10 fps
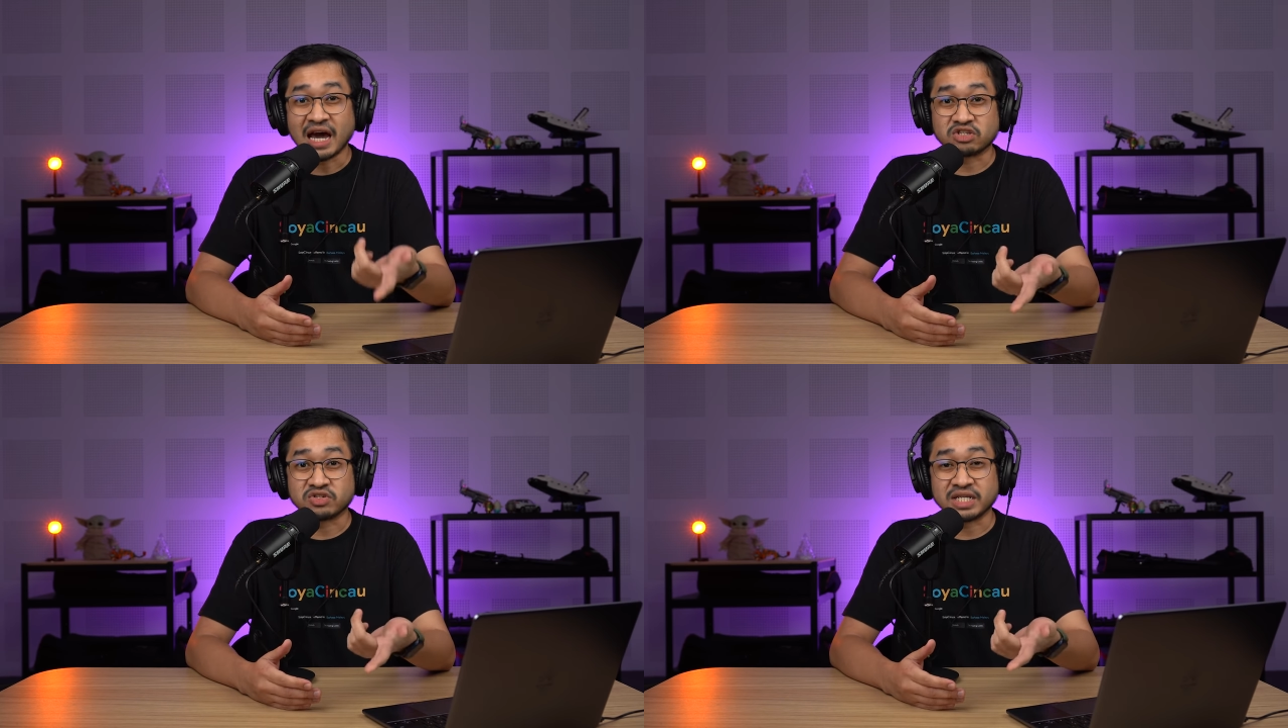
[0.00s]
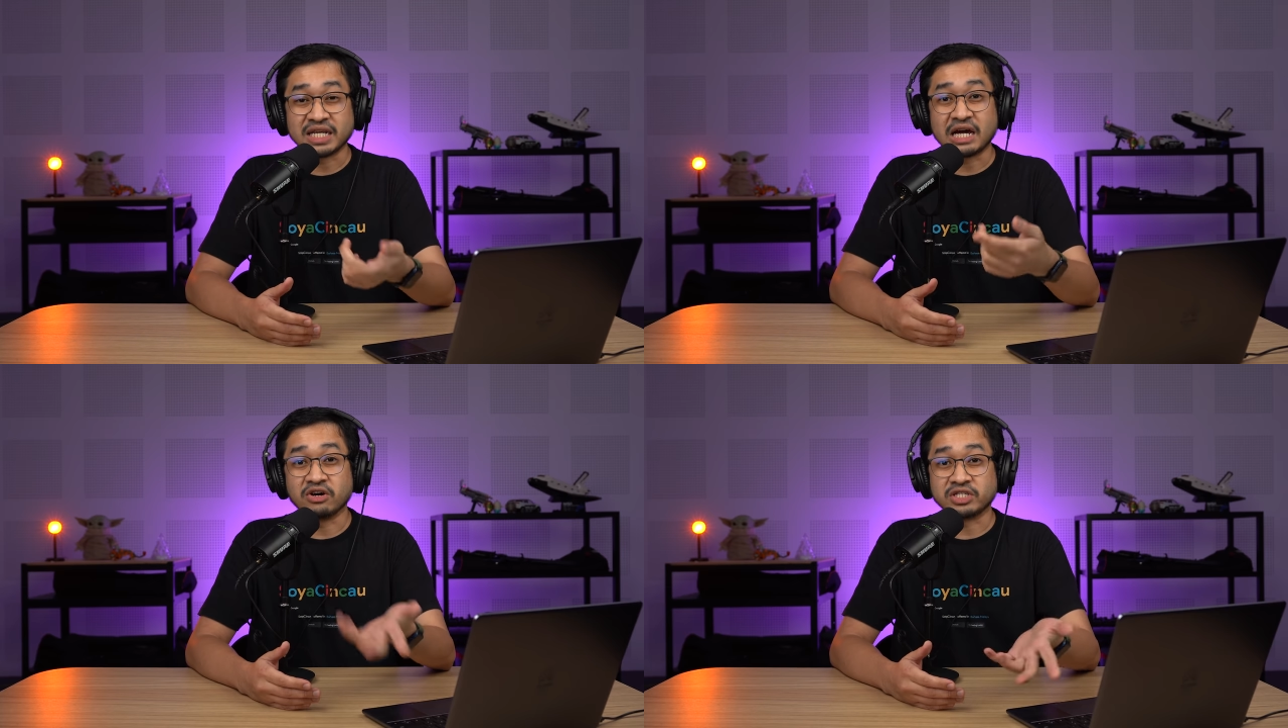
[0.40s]

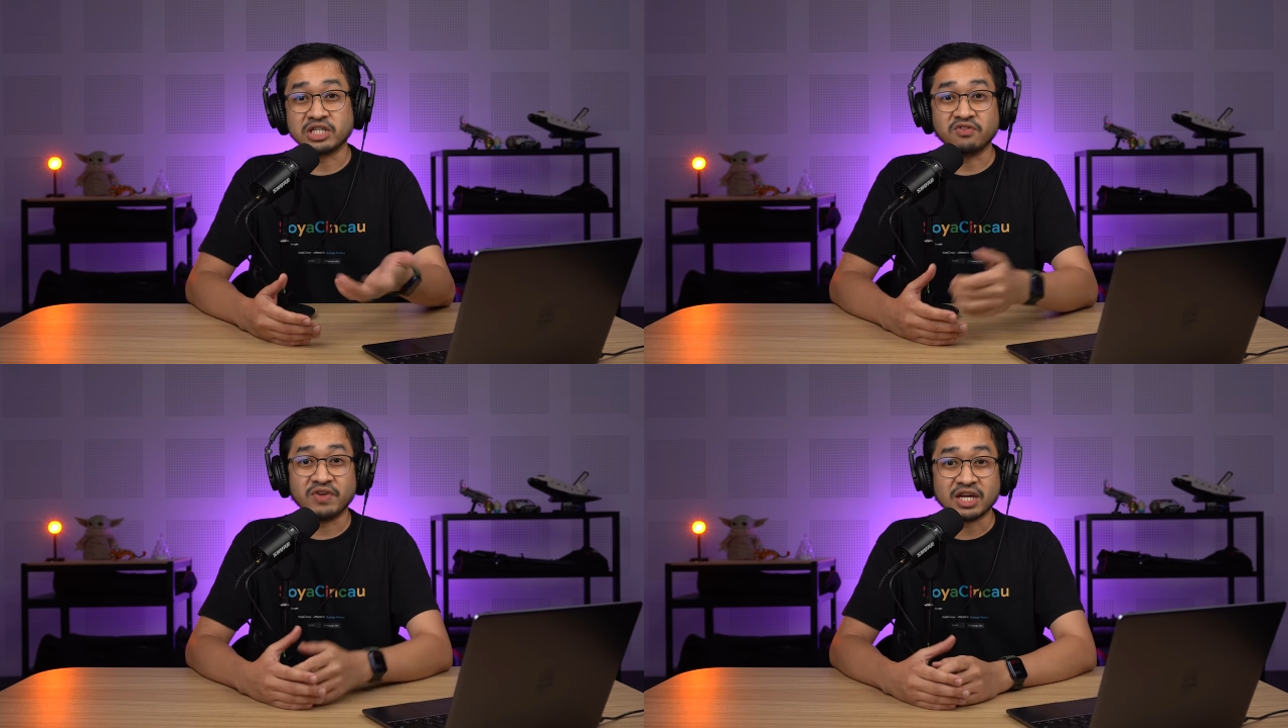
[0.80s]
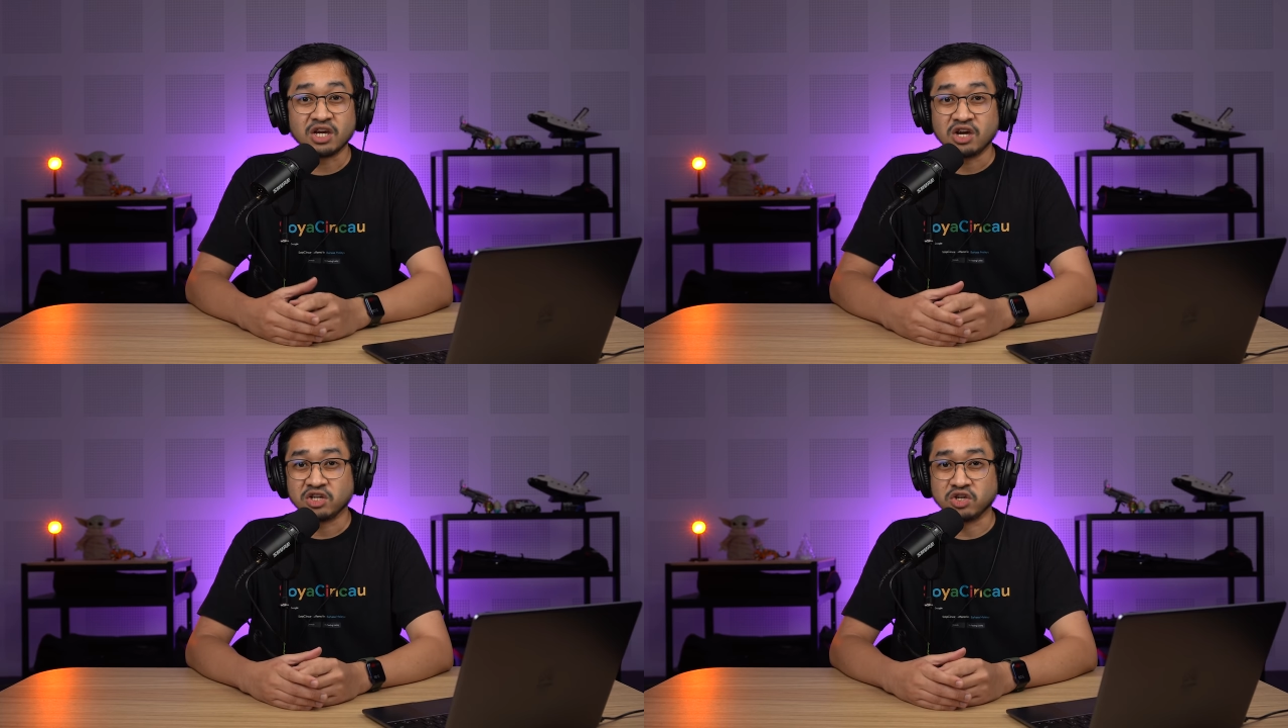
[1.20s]
AstraZeneca or Sinovac,
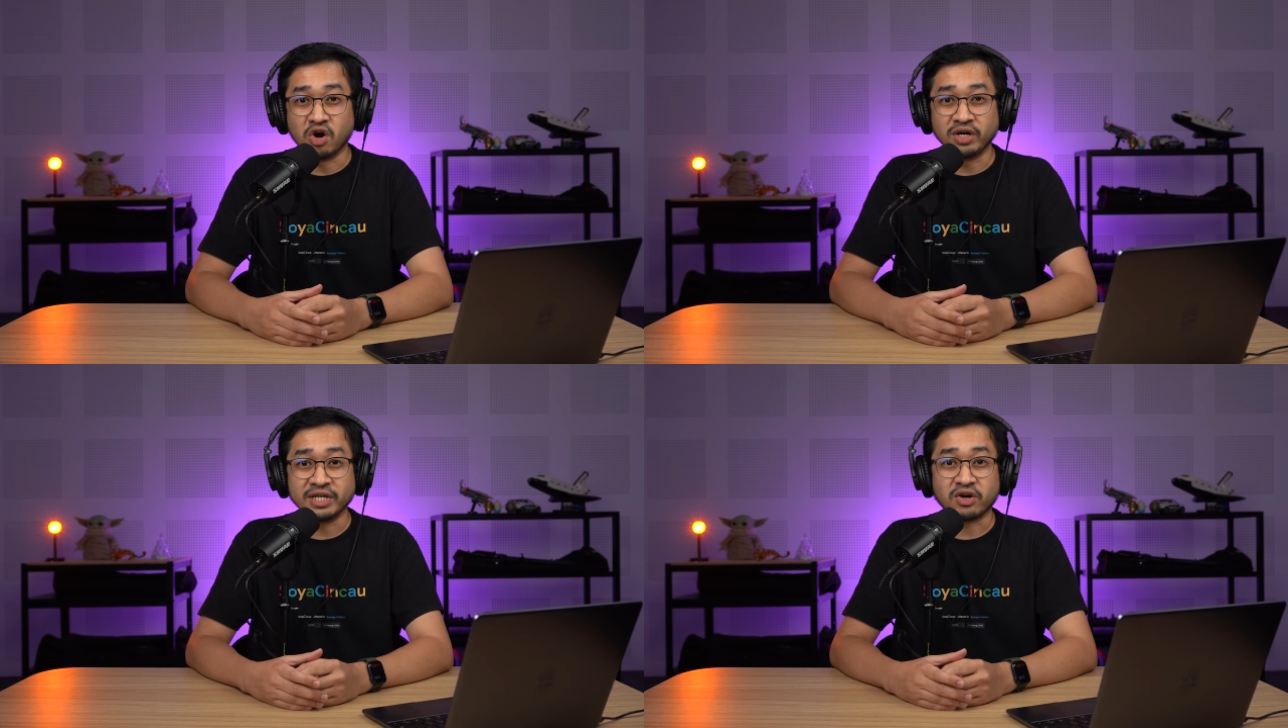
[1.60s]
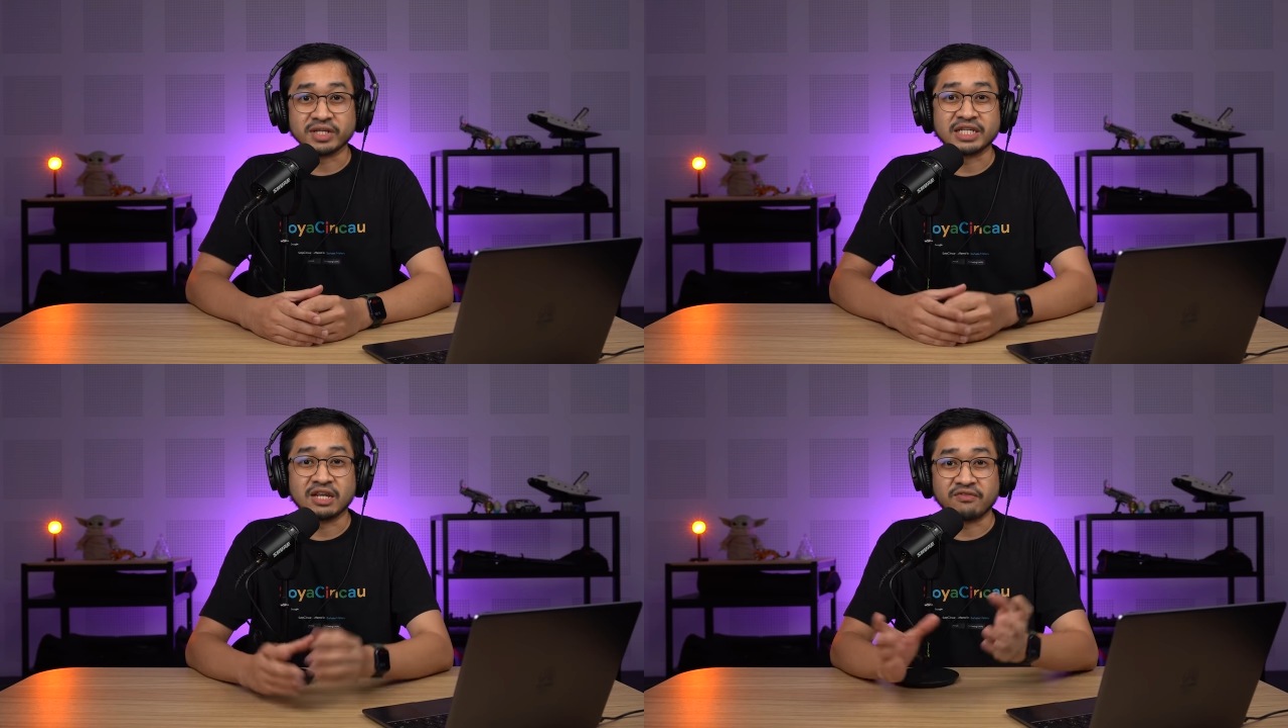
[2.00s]
you're only
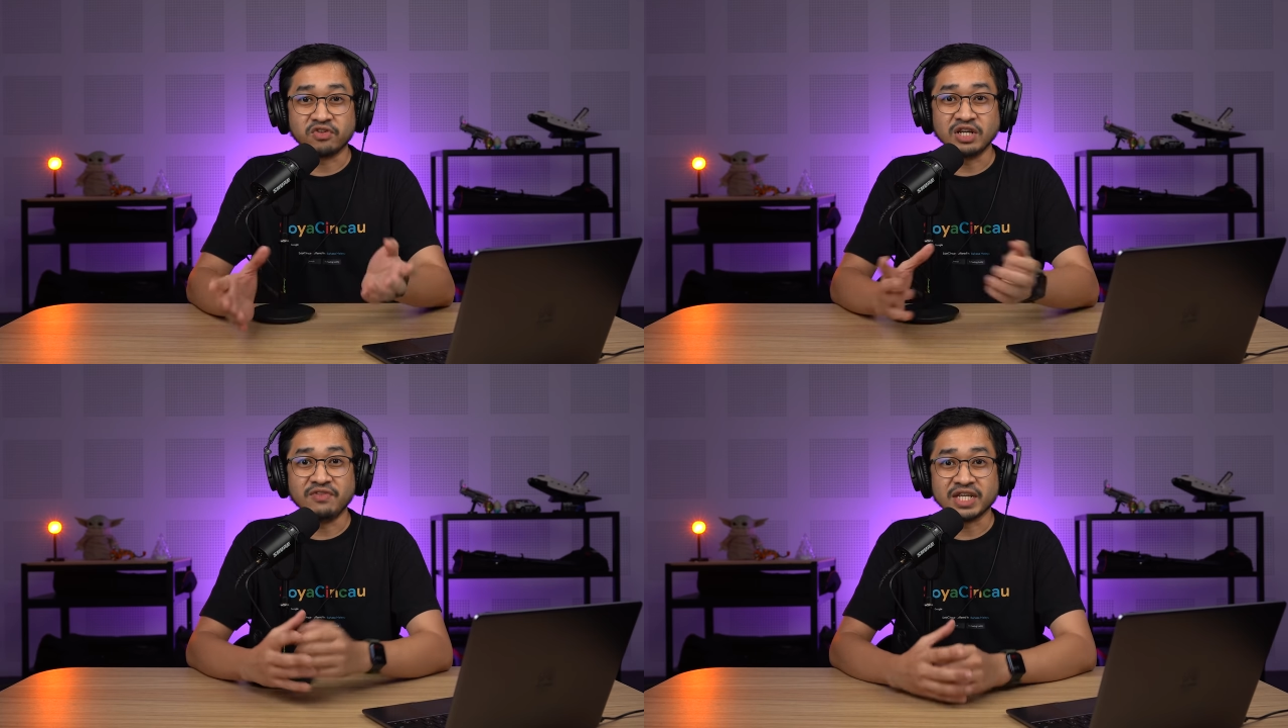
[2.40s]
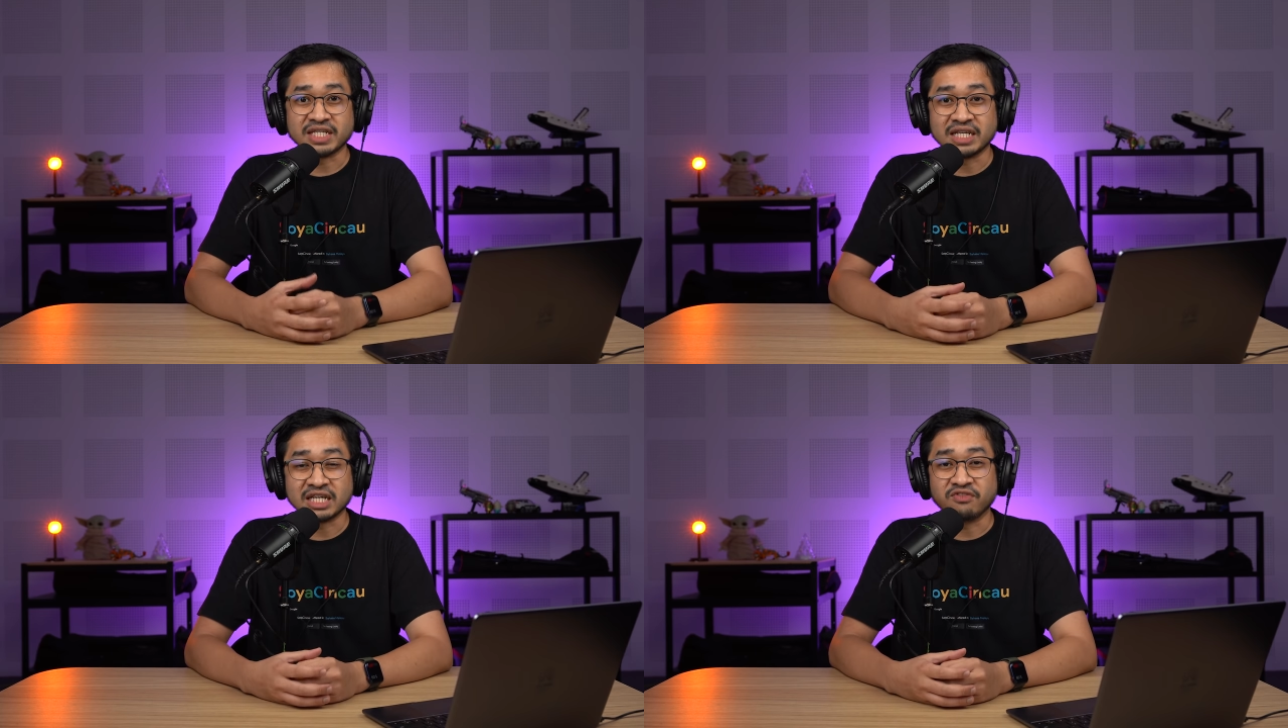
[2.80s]
considered fully
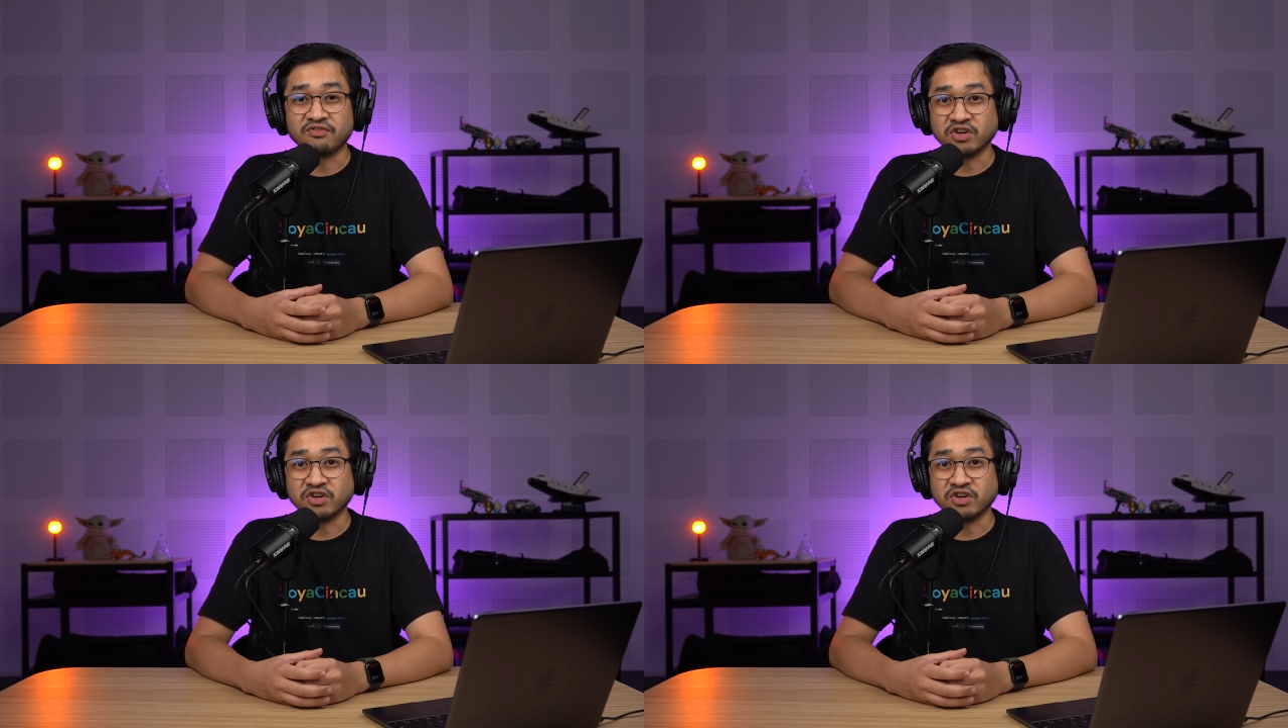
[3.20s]
vaccinated